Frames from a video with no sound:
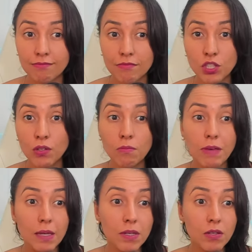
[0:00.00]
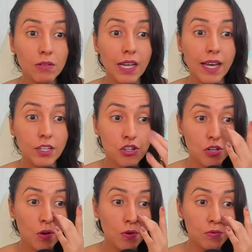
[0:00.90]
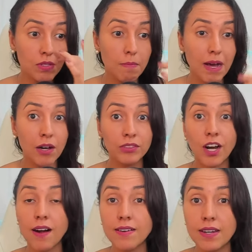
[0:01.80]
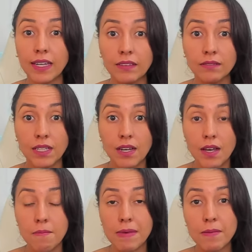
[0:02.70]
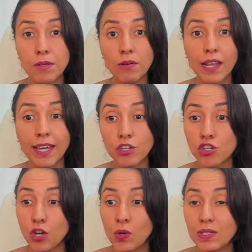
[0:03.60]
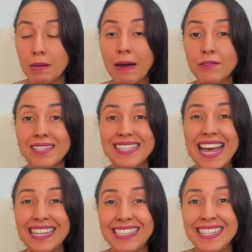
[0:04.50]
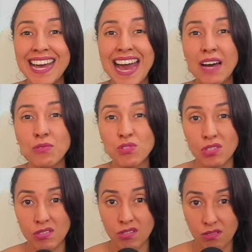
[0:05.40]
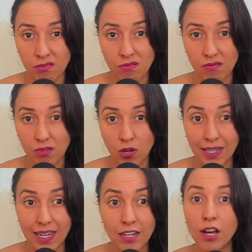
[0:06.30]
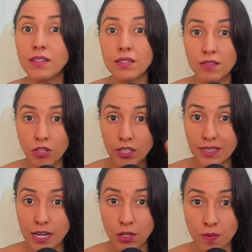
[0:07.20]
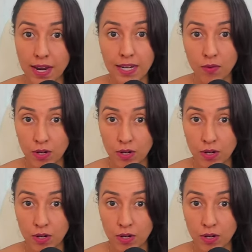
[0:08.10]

So maybe you like shows about gardening. Maybe you like shows about selling houses, Okay, not decorating,